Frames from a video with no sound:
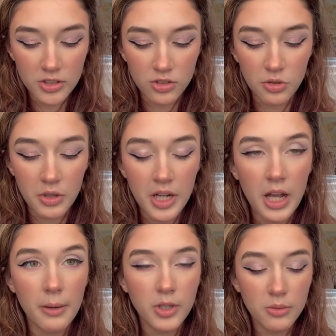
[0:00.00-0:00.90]
So
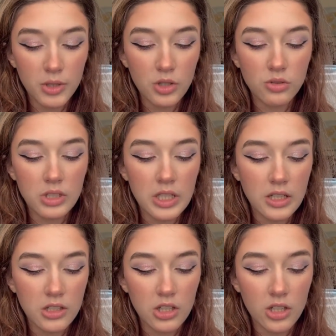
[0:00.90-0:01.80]
I'm going to be using
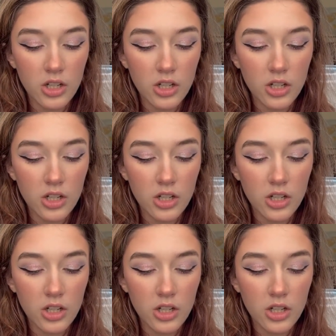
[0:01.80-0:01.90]
the